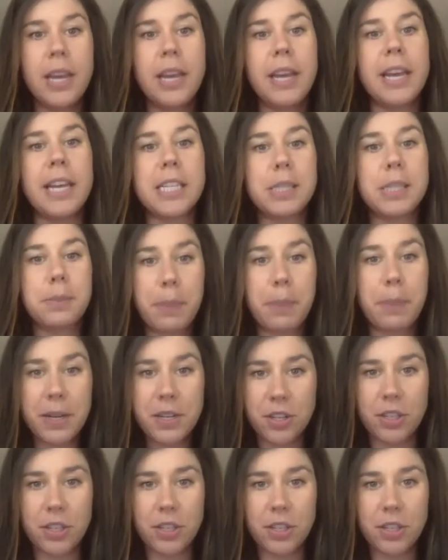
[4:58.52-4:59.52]

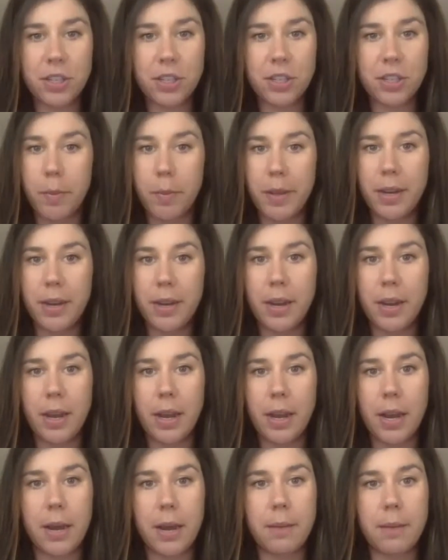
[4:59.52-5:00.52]
especially to the
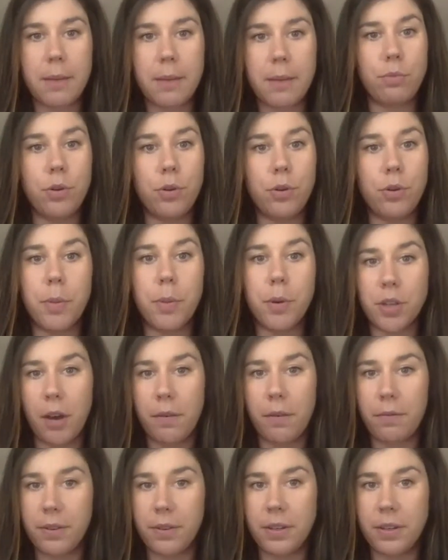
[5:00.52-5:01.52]
women um, who are
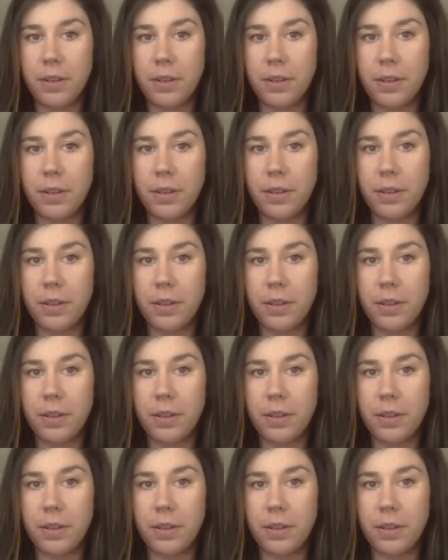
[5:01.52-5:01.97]
most often the